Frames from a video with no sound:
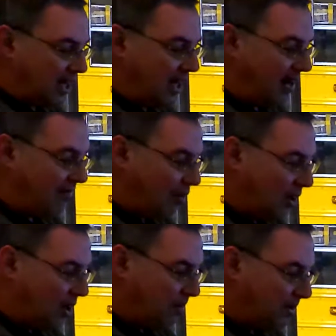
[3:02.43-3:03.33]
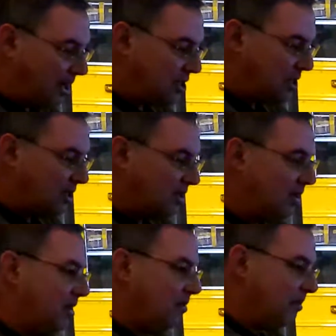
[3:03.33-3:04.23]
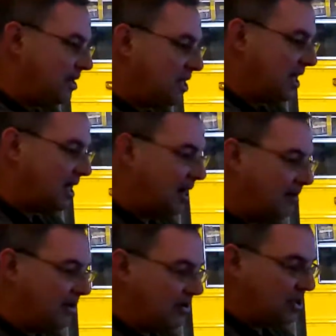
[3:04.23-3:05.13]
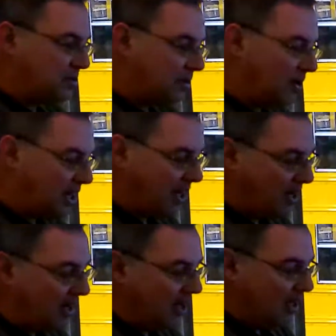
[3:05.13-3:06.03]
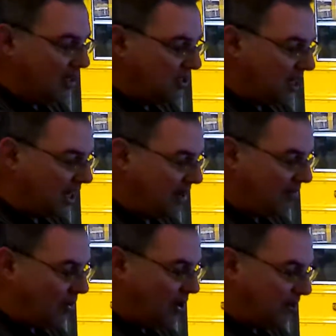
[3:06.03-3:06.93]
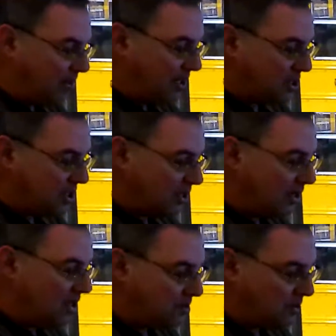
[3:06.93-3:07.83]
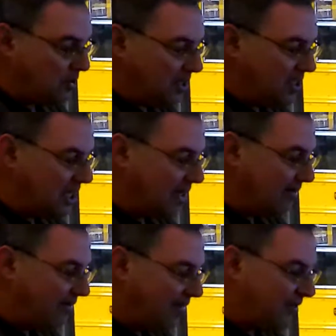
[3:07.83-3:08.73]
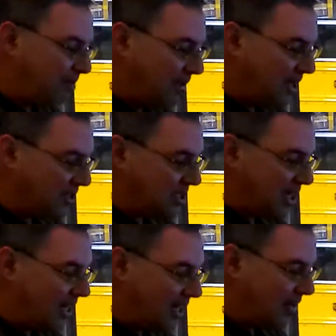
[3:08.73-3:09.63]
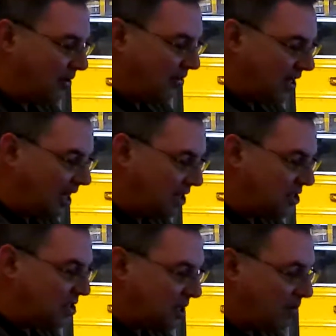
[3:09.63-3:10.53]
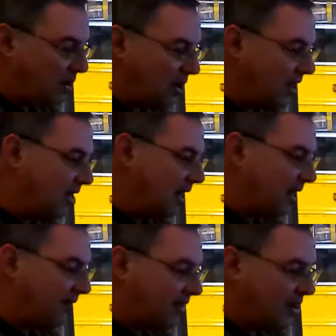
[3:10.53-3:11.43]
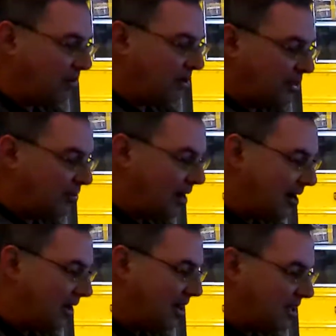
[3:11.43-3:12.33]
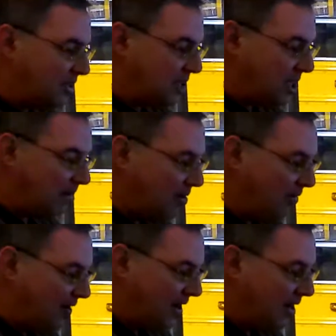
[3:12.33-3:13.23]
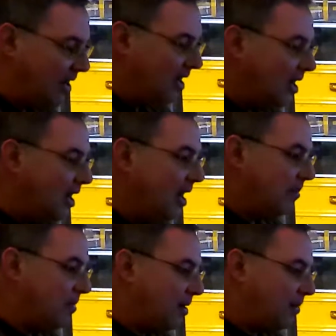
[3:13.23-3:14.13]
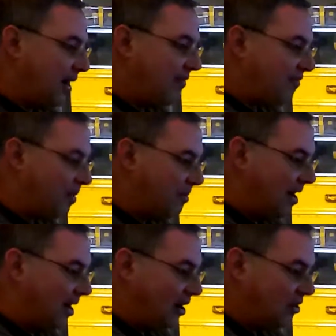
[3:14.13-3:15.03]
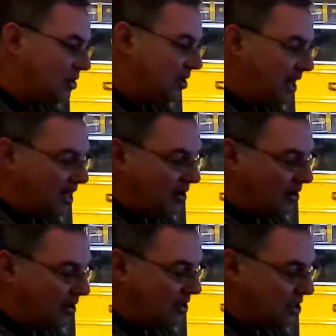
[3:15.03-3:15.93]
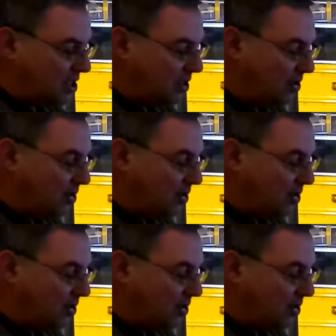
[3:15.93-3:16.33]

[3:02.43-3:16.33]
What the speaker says: I have oil pressure. My tachometer is working. See, I have oil pressure. It's between 10 and 50 psi, and I know the gauges are working. I give it a little bit of throttle. I can see it moving. I'm going to wait for my alternator to